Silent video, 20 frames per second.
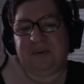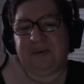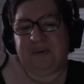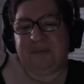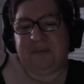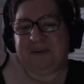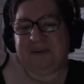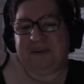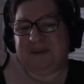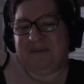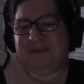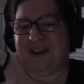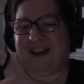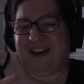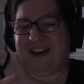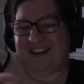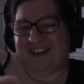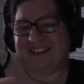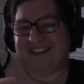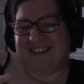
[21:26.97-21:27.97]
going to push back
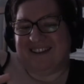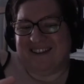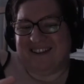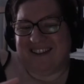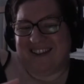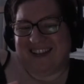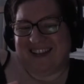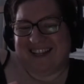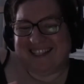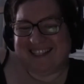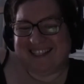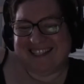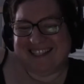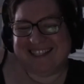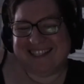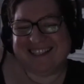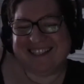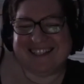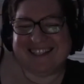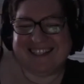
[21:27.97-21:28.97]
on two things.
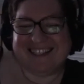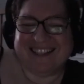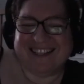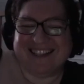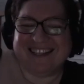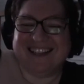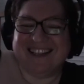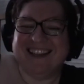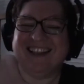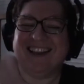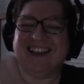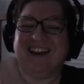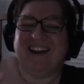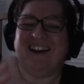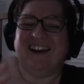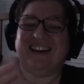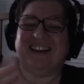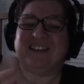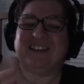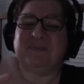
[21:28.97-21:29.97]
Or I
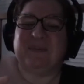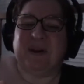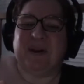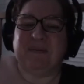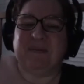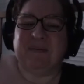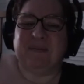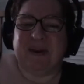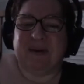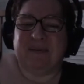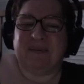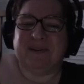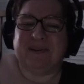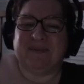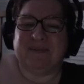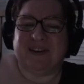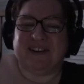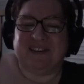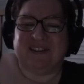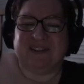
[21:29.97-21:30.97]
guess my
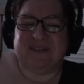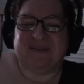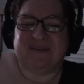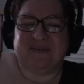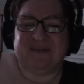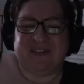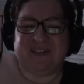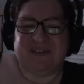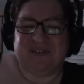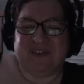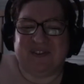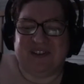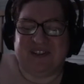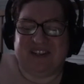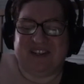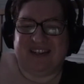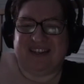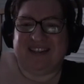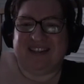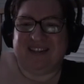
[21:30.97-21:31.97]
perspective
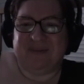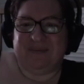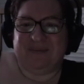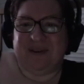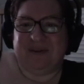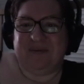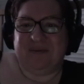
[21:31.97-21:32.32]
differentiates in a bit.